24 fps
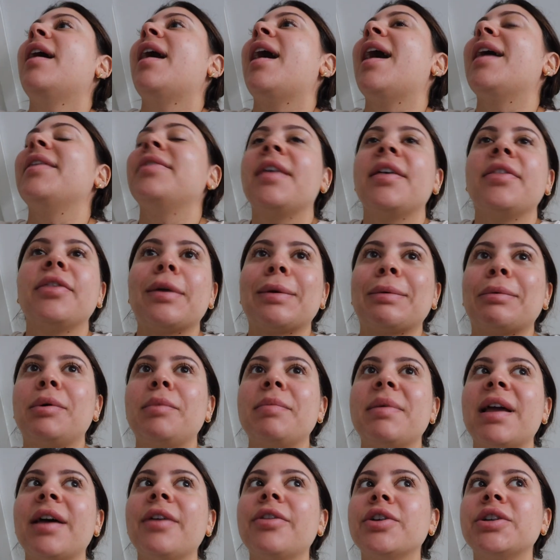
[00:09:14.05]
And then there will
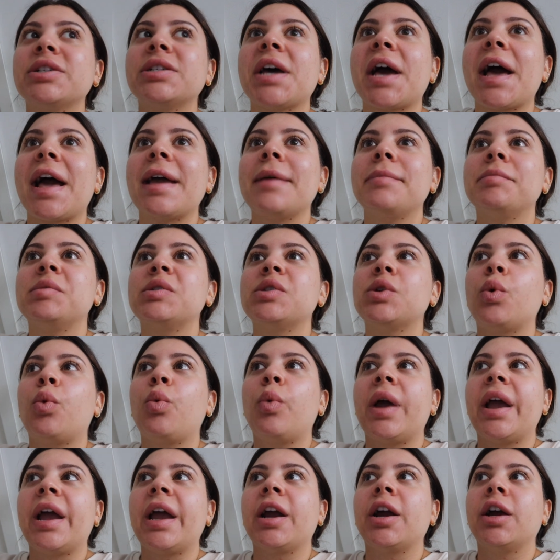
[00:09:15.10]
be other times
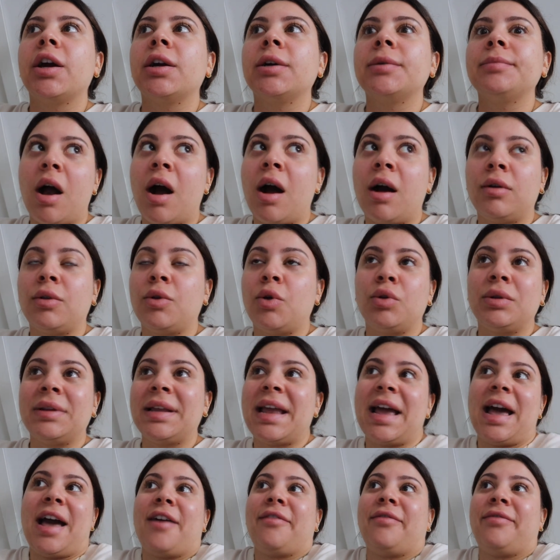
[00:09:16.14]
where I'll only
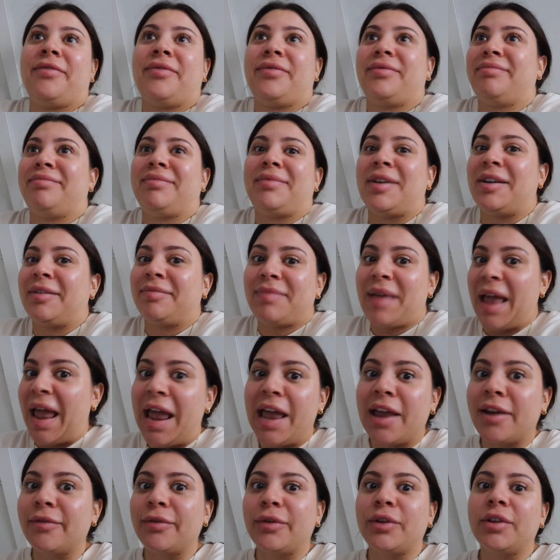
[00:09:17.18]
have a
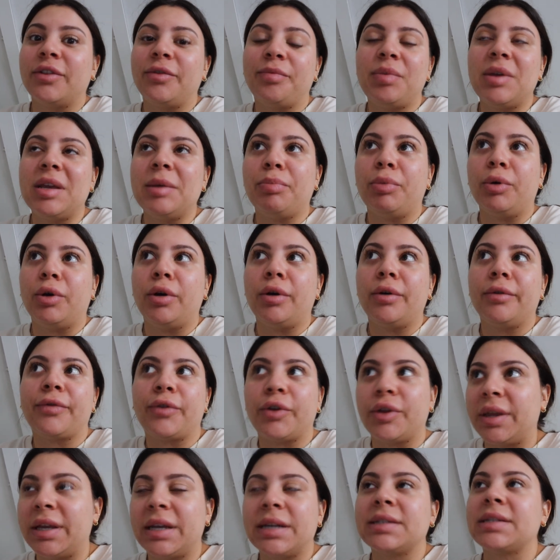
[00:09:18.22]
handful of people
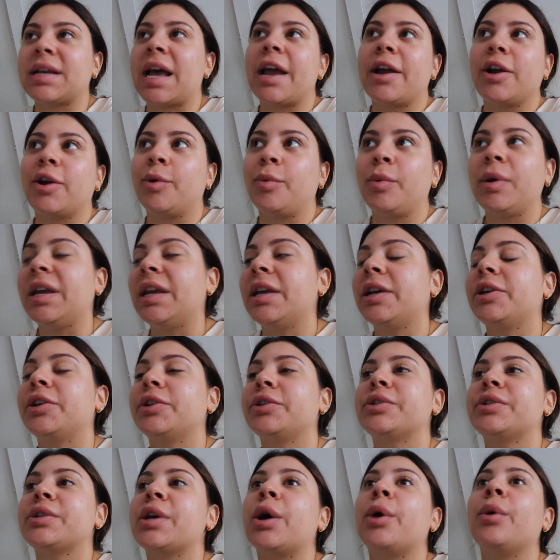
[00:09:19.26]
for the entire week.
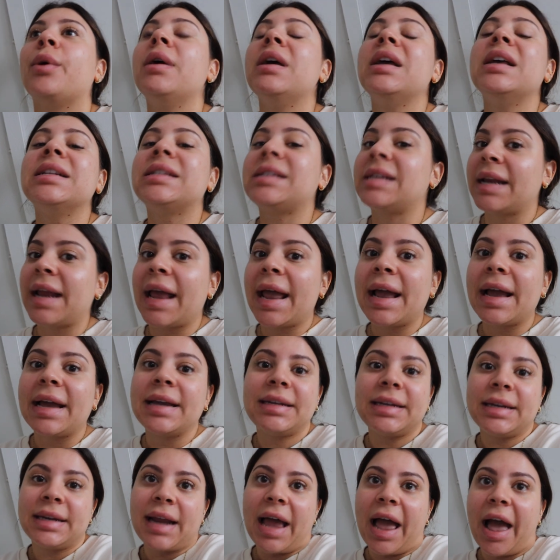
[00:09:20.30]
So today I
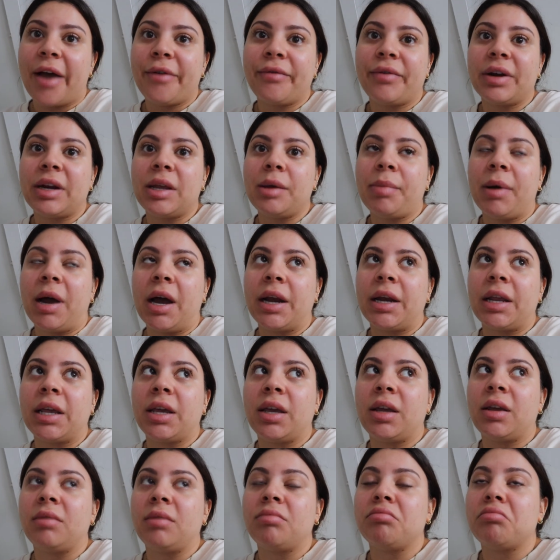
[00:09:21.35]
didn't have
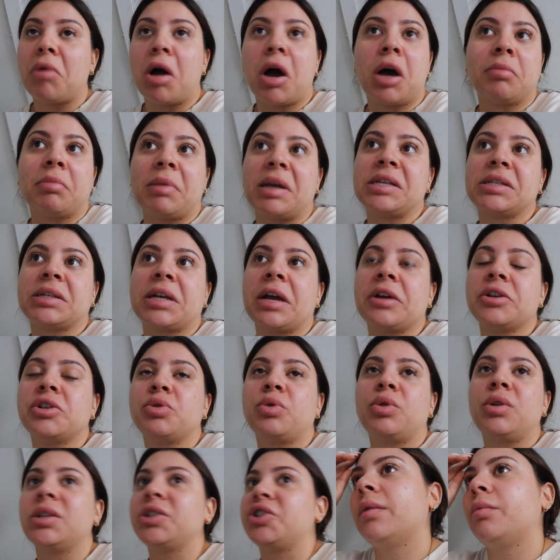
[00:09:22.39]
anybody on my
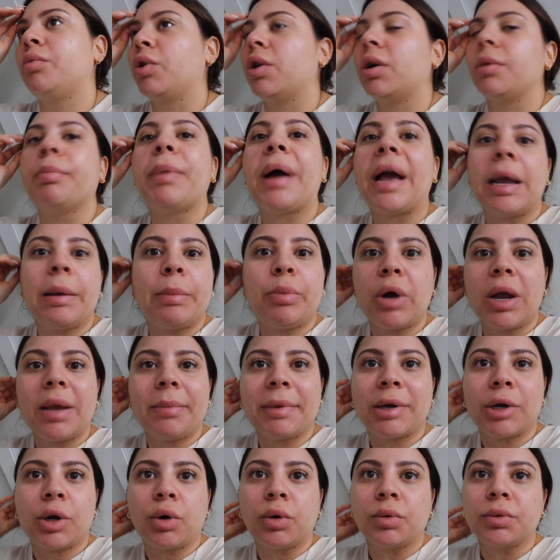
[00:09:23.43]
schedule. We're by
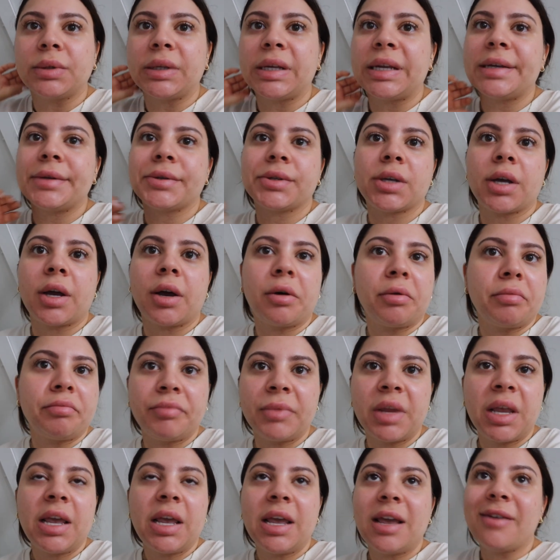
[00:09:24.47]
appointment only, so
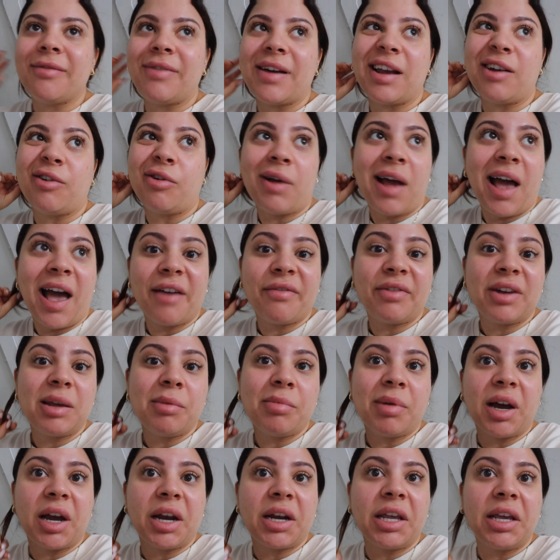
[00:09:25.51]
if I don't have
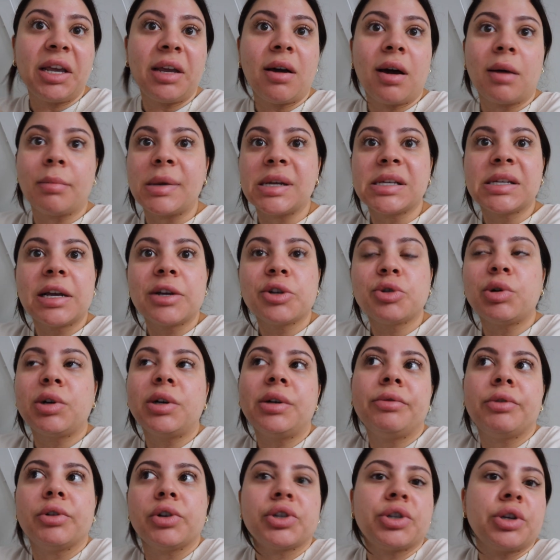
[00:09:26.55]
anybody on my schedule,
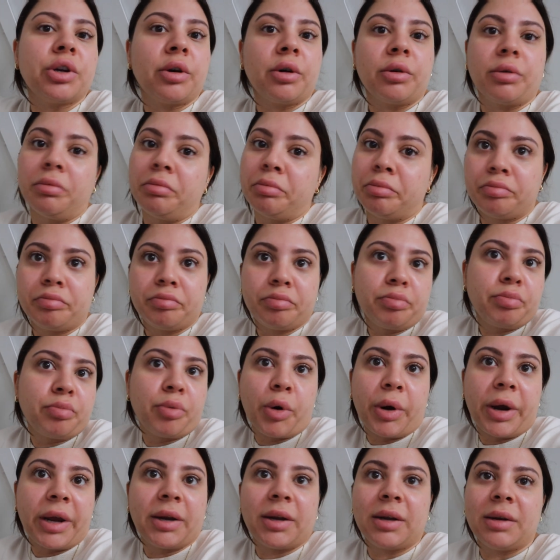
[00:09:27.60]
there's no
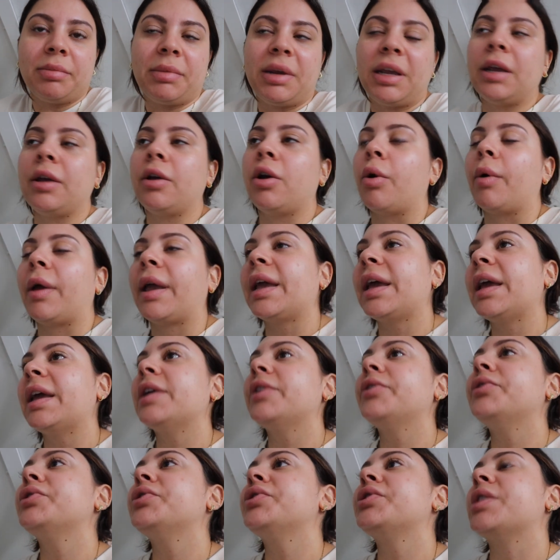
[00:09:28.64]
point in me going
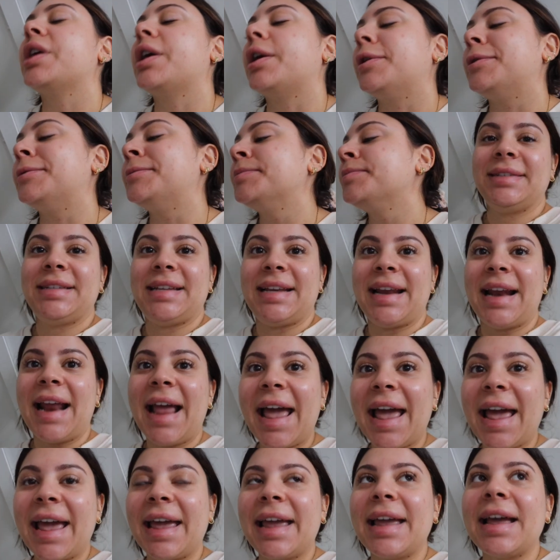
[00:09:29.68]
in. So
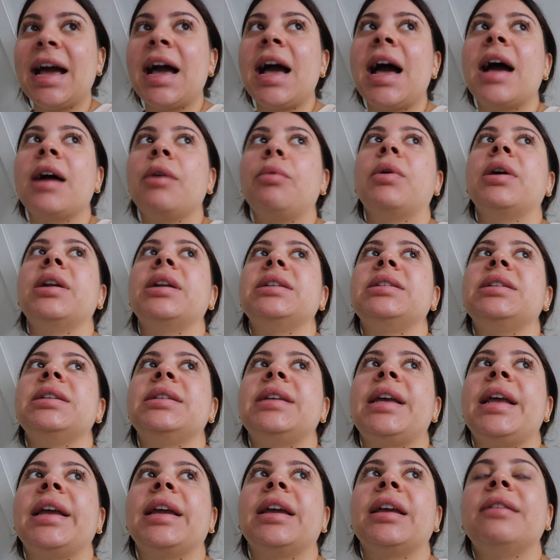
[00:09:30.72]
today I wanted to
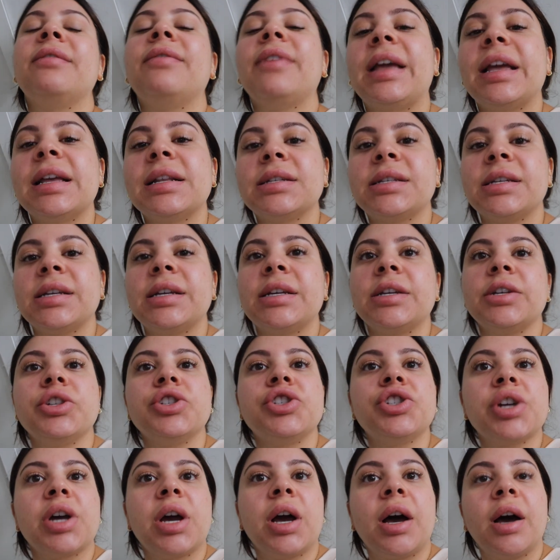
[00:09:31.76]
take
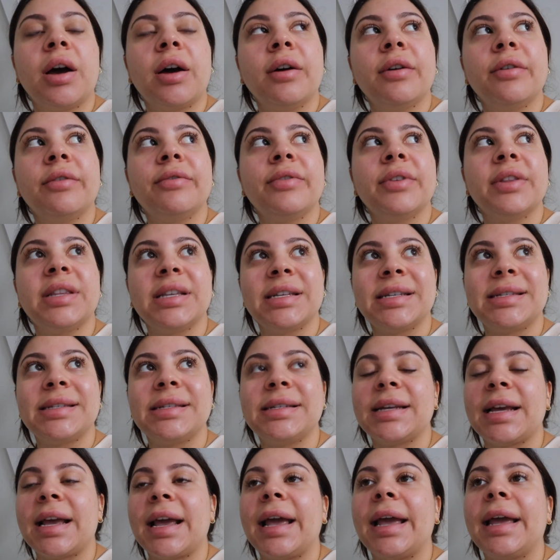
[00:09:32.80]
advantage of this
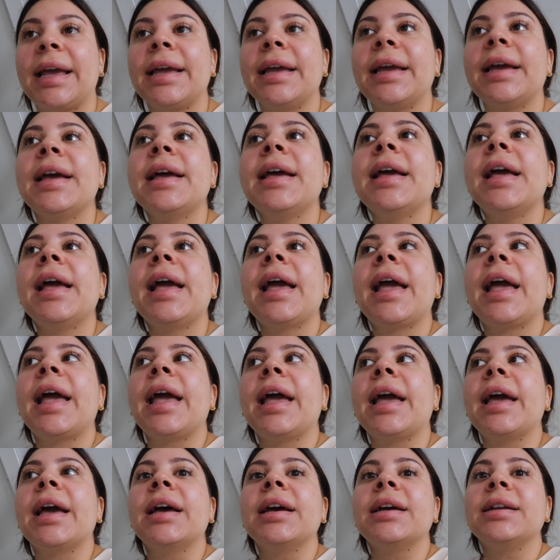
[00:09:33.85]
day
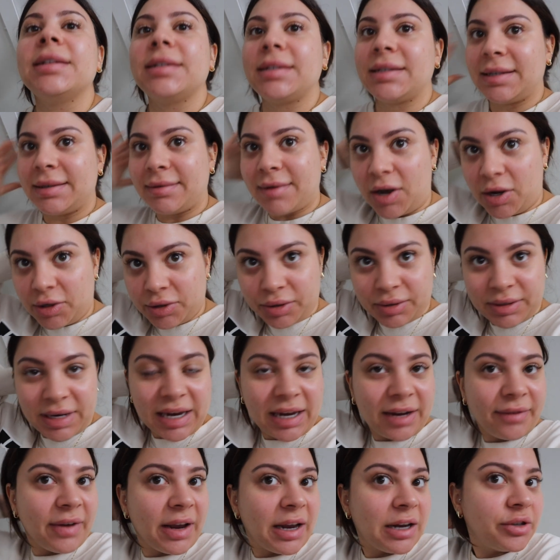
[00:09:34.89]
and also take
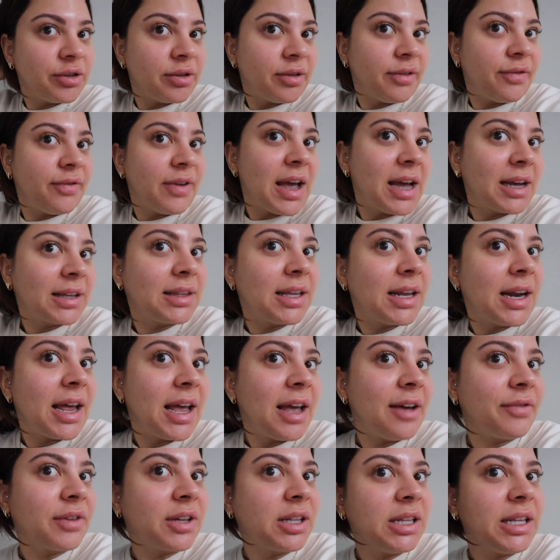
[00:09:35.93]
advantage of the fact that I
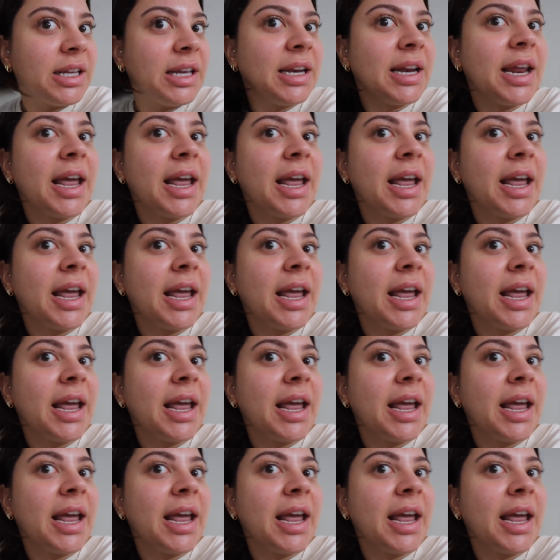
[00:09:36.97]
have clean